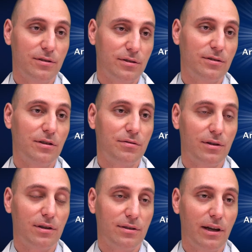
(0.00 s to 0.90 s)
There's
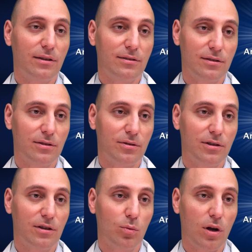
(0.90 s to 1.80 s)
different tendons in the
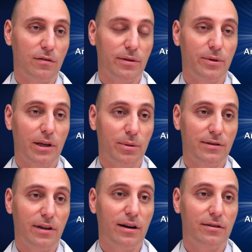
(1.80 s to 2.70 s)
wrist, and one of them can be
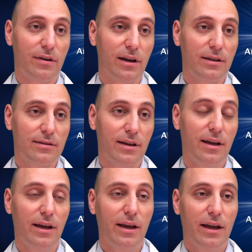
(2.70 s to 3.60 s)
sacrificed,
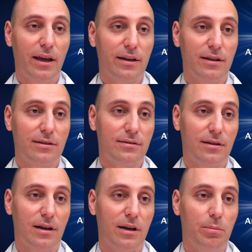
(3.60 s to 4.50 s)
and it's
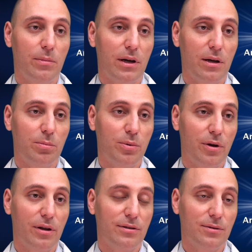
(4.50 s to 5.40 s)

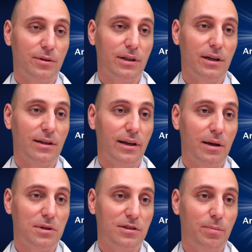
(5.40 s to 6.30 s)
put into the
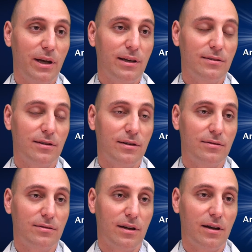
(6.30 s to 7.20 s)
empty space
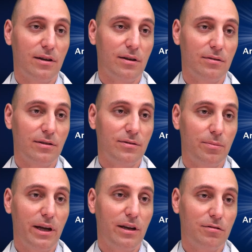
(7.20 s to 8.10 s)
that's
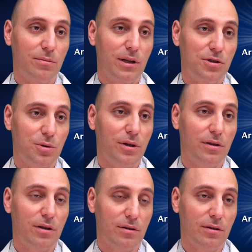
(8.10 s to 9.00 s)
remaining from that
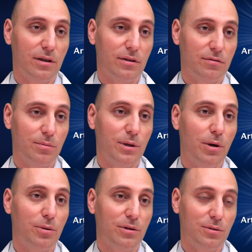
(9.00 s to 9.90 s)
joint, from the
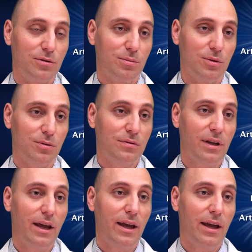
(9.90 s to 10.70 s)
bone that was removed.